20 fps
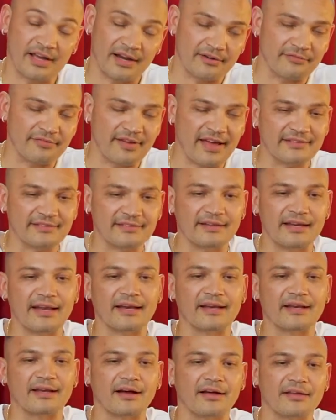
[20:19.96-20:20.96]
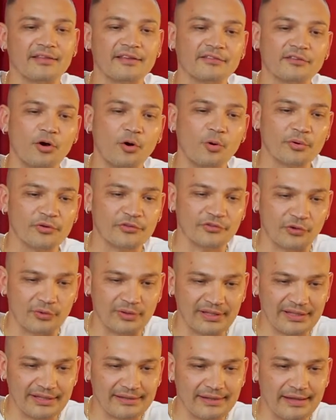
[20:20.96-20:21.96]
of fascinating. This home was
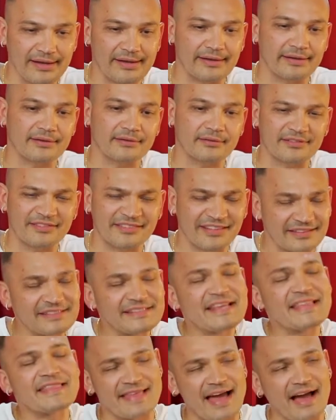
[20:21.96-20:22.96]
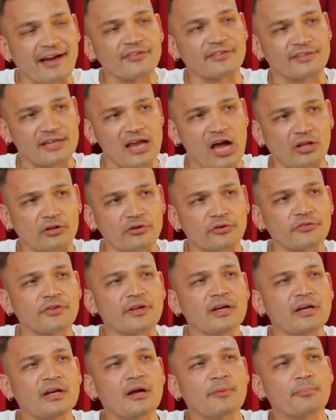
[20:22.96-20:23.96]
only like $16,000,
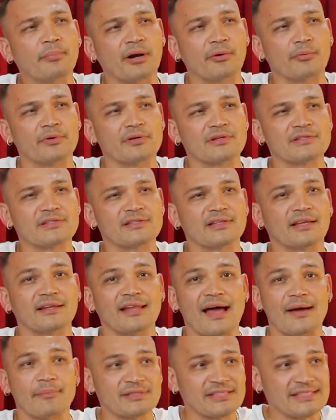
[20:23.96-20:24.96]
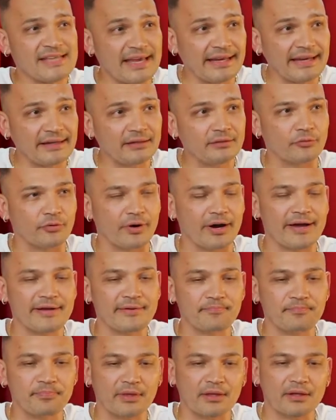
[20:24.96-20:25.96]
but it was dilapidated, right?
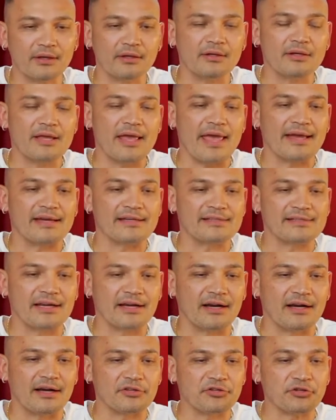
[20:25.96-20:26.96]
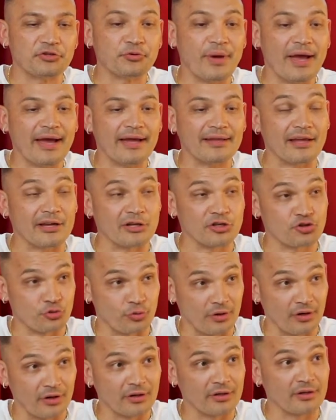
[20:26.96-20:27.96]
And you had like
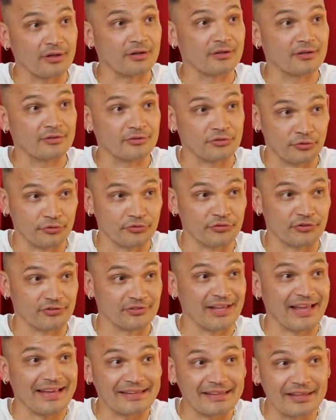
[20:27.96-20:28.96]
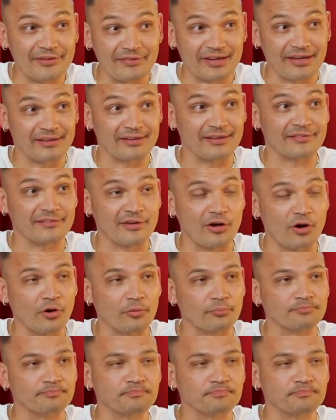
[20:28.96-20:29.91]
drug users like living in this home.